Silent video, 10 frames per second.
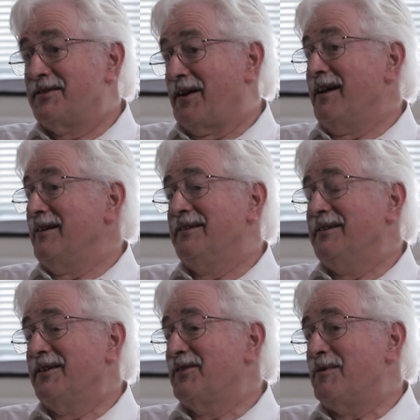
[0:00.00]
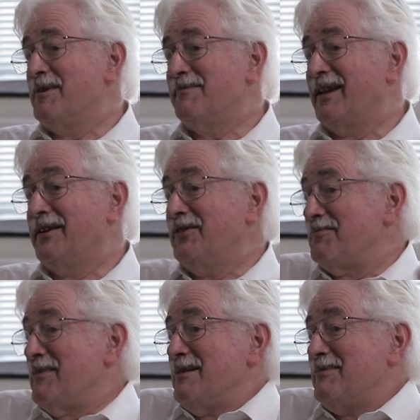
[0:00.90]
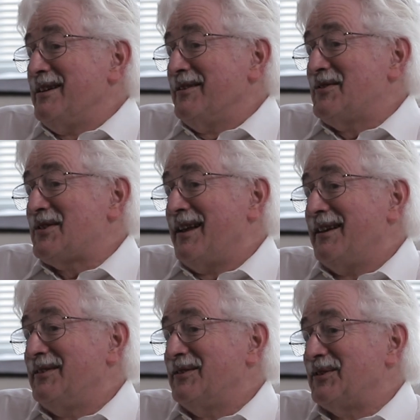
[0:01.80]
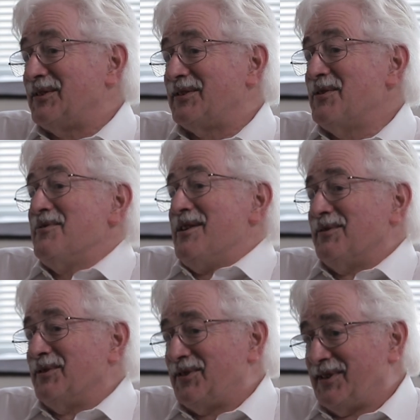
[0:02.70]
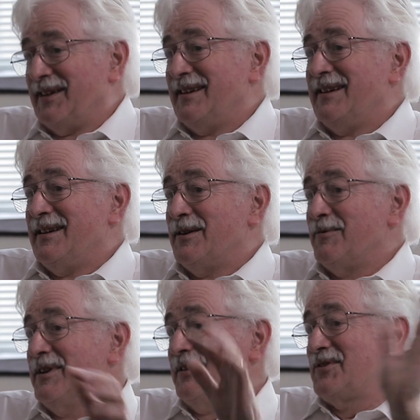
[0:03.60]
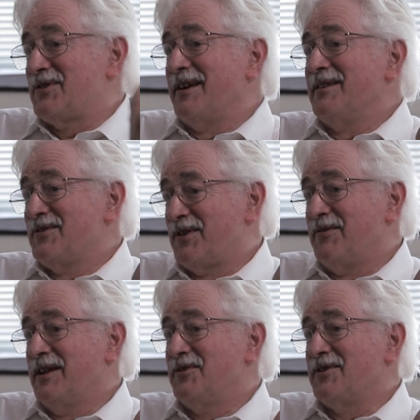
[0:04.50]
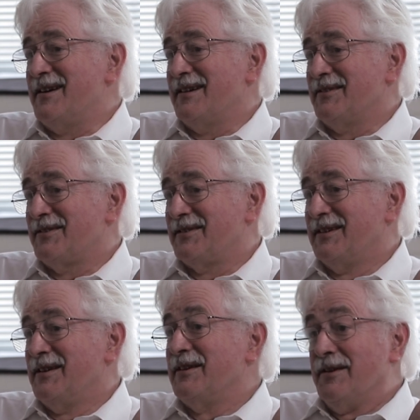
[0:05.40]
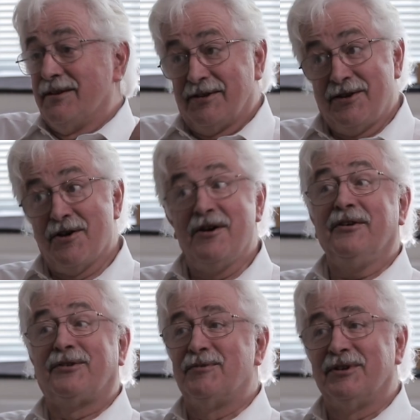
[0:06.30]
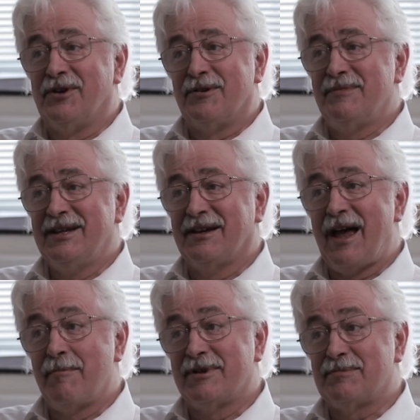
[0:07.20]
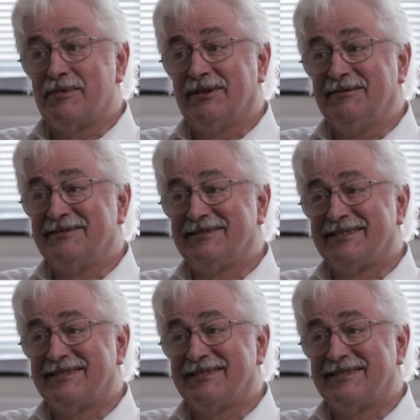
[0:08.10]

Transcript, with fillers: Titan is one place, maybe Enceladus, who knows, when the Sun is a red giant. The Earth will not be habitable,